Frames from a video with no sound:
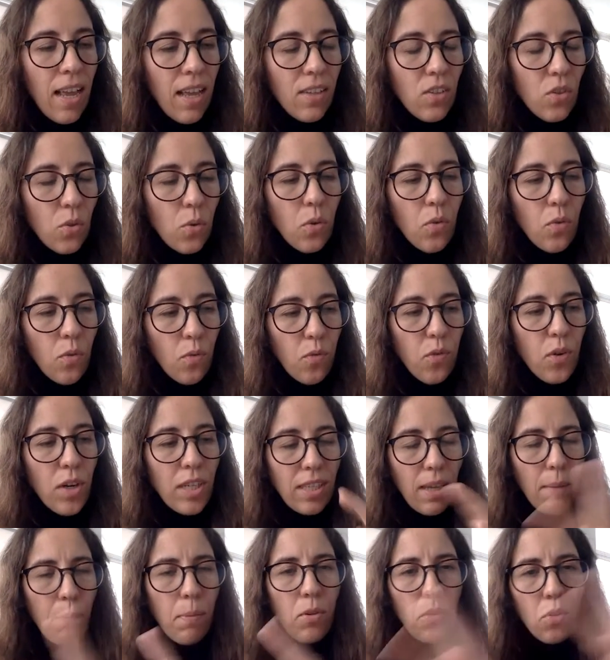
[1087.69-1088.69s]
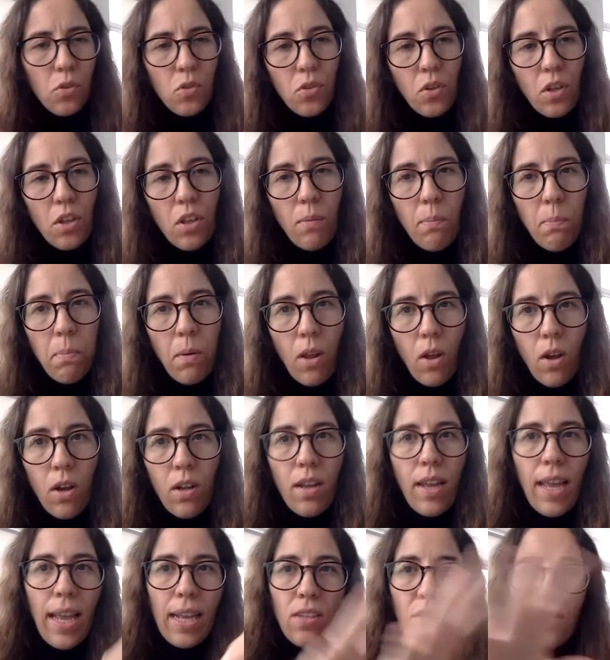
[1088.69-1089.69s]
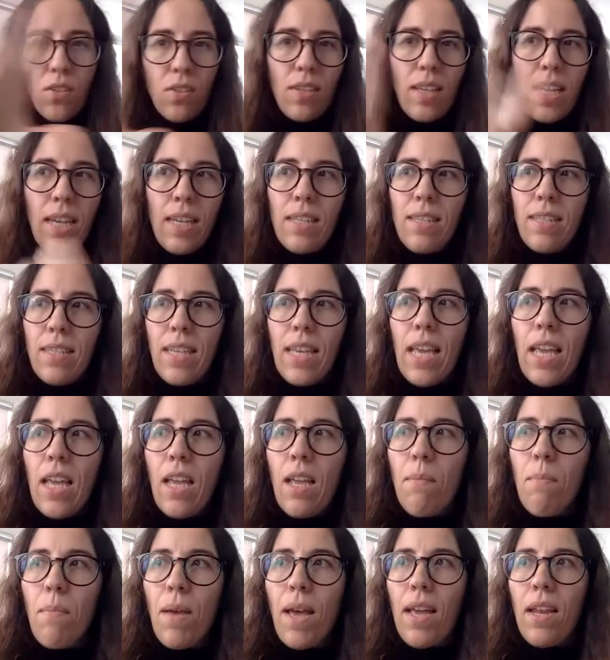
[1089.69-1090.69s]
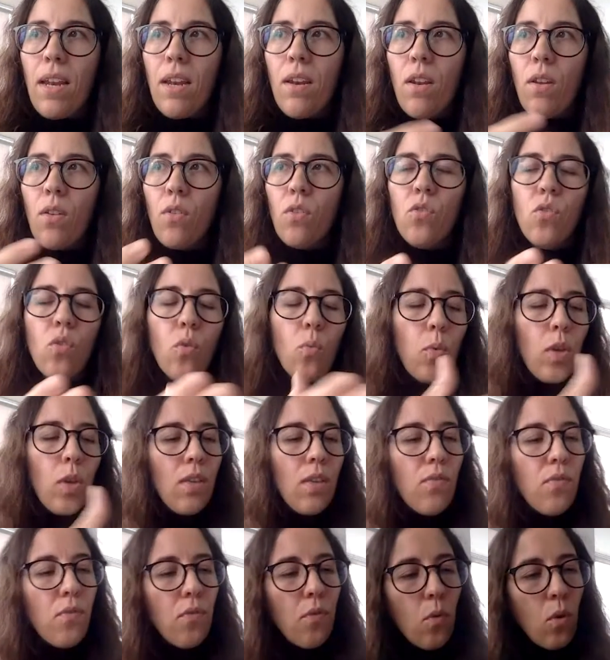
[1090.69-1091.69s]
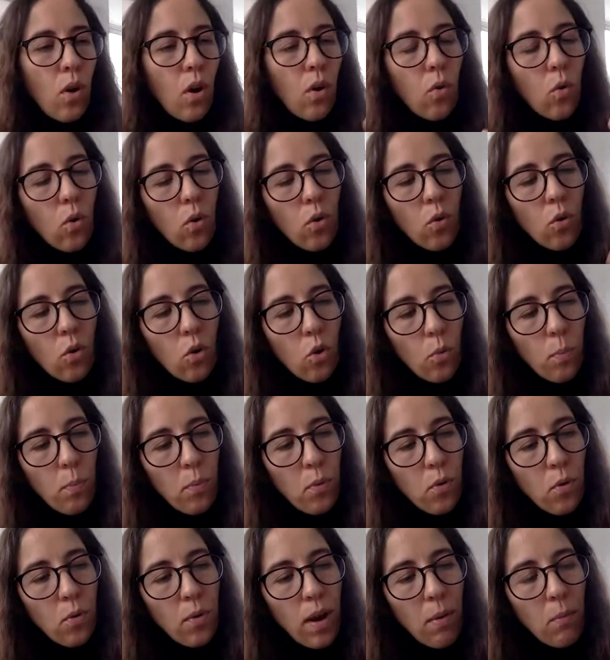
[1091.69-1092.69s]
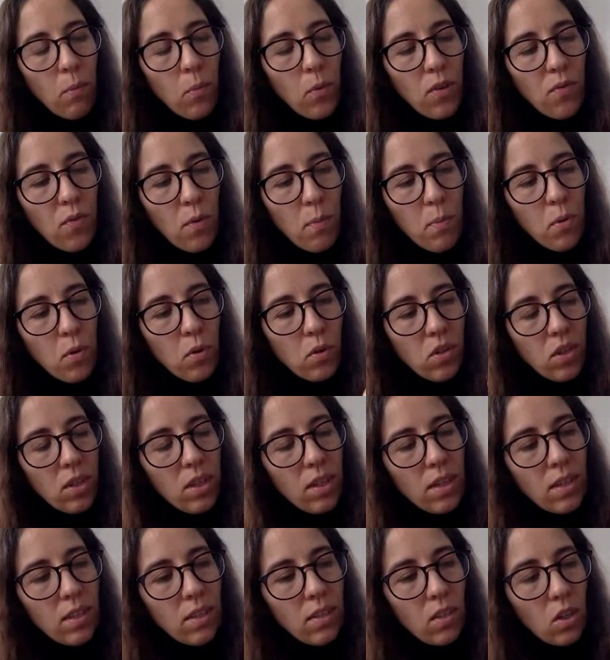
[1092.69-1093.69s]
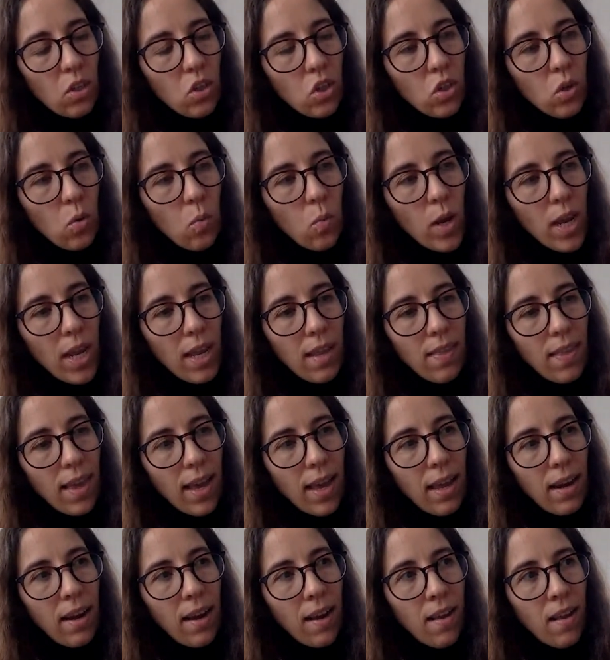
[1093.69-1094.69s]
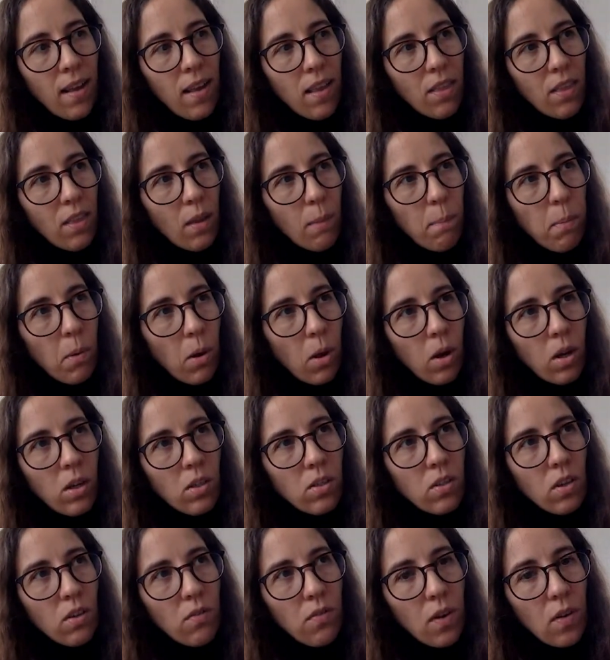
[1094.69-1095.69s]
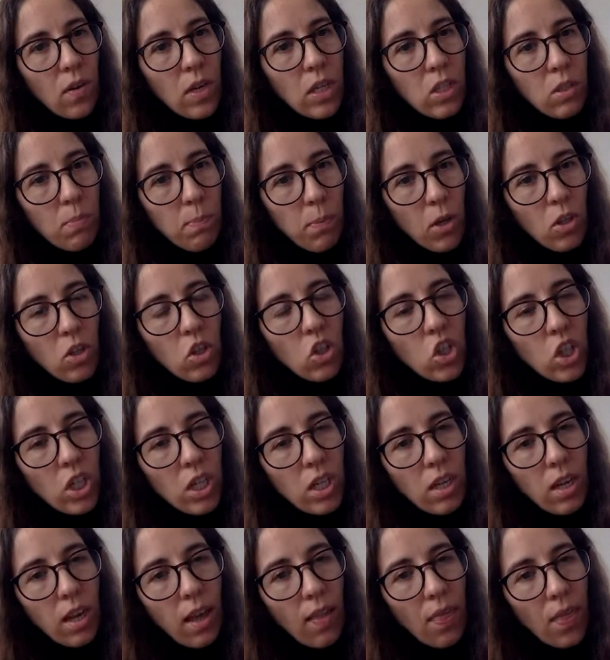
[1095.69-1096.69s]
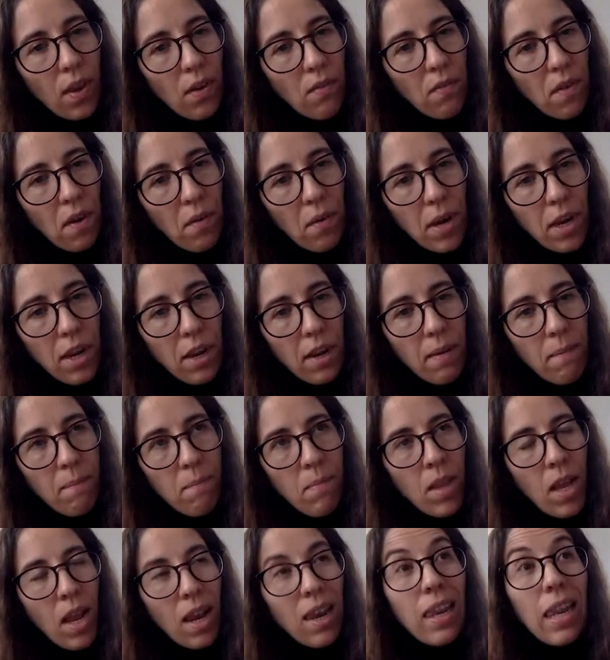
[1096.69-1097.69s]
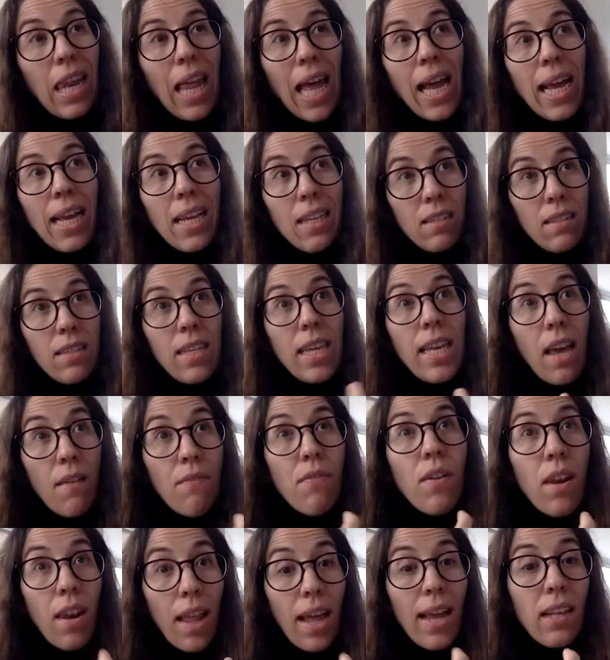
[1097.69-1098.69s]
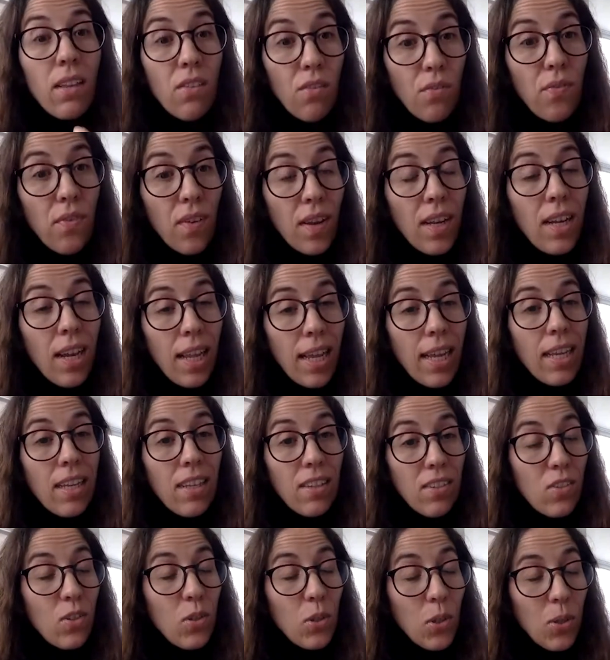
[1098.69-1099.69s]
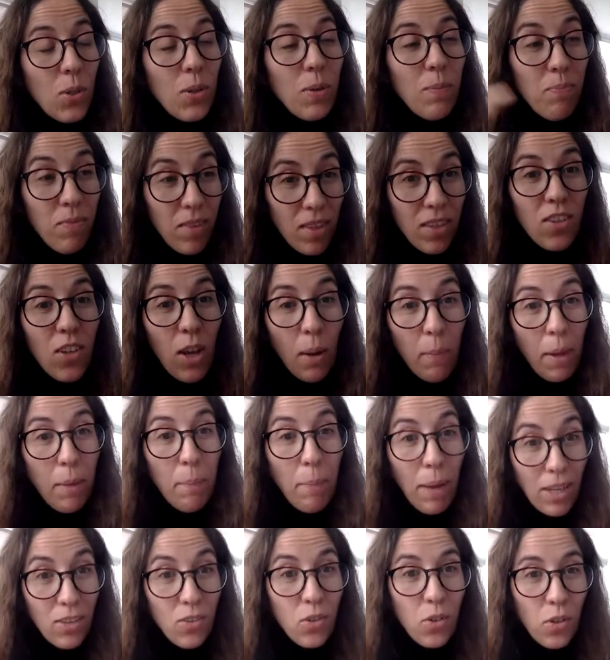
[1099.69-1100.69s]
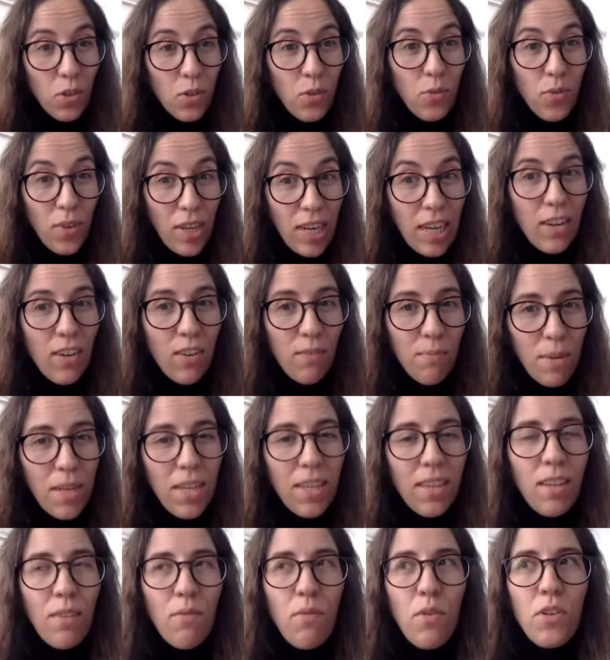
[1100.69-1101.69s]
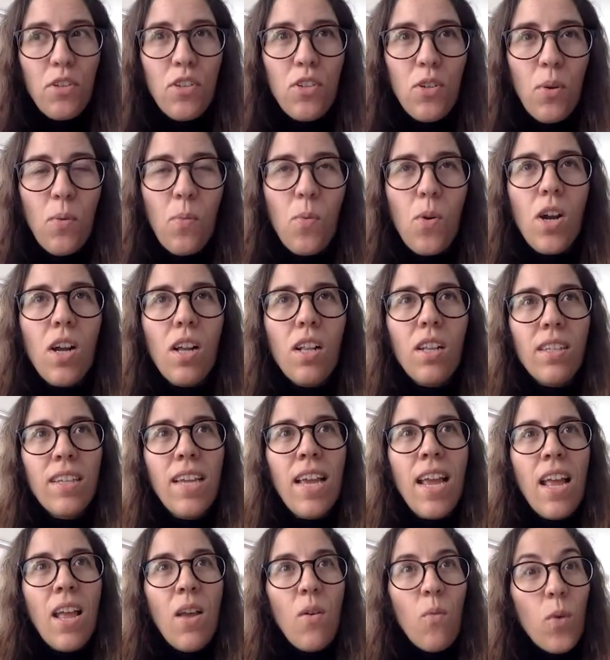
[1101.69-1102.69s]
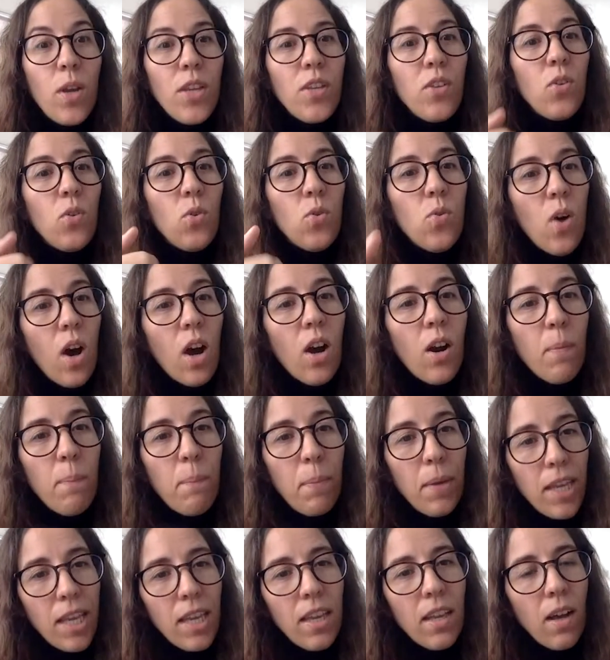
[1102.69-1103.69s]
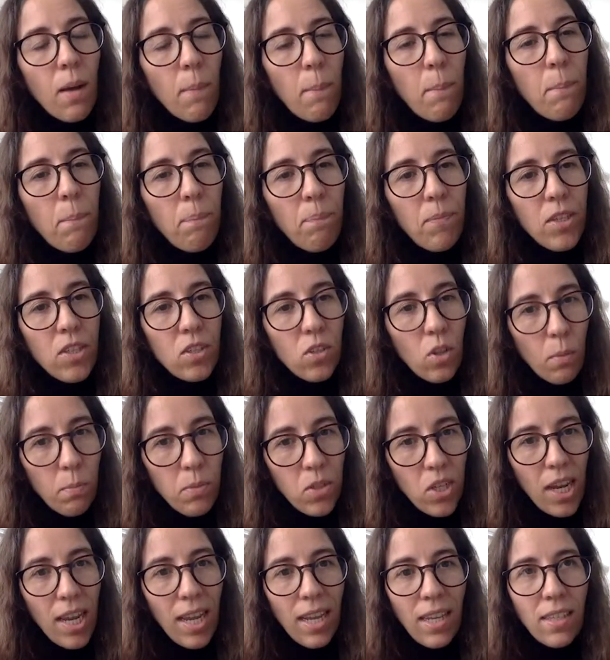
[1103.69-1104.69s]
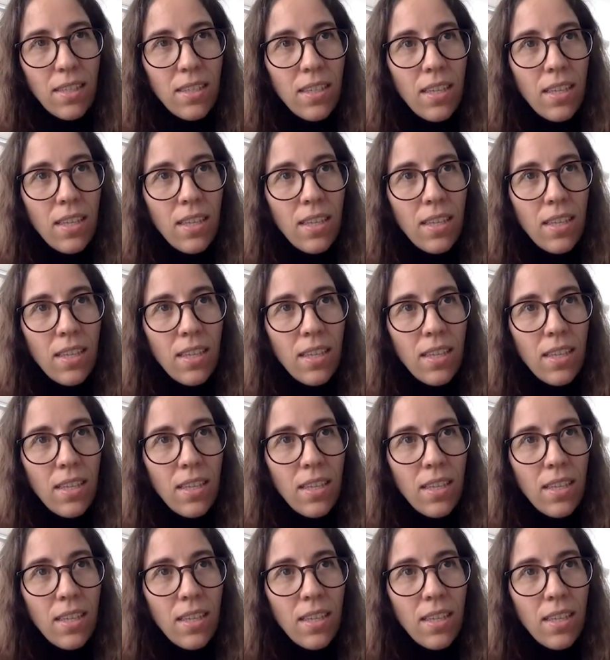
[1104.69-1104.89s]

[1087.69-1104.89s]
So, for example, you saw the block exercise game, and so or program, we've approached it in such a way that the blocks are very spongy and they're very light. They have a light feeling. So coming back to your feeling of being in the virtual world, when you are picking up this object,